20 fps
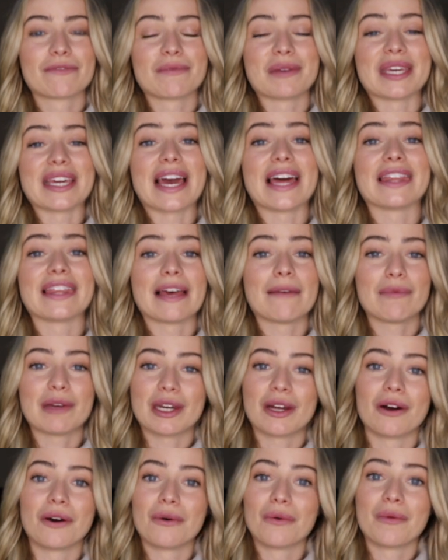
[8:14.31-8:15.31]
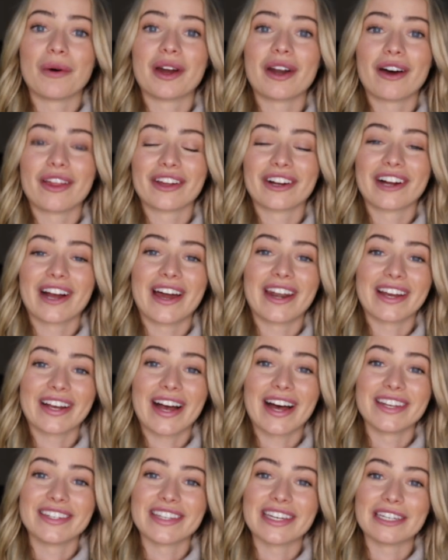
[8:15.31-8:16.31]
for me and let me know what other kind of
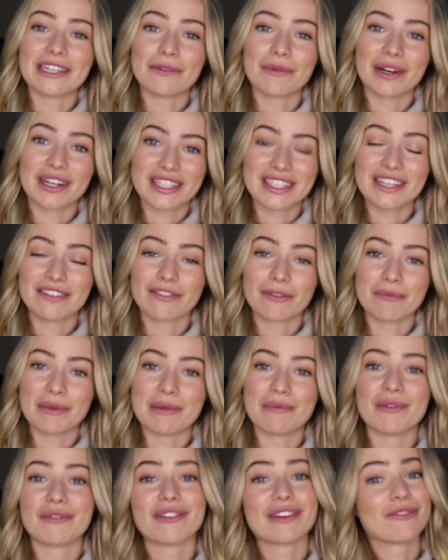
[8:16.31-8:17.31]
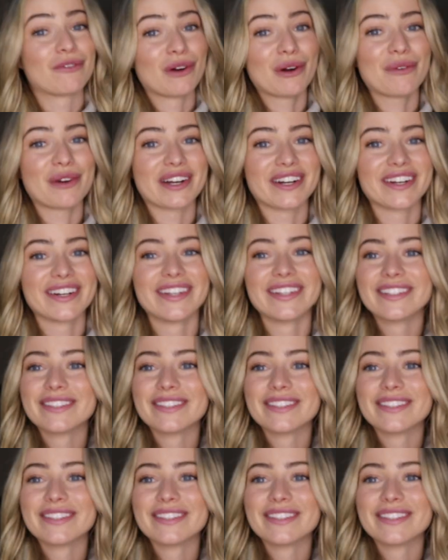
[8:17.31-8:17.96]
content you want to see from me moving forward.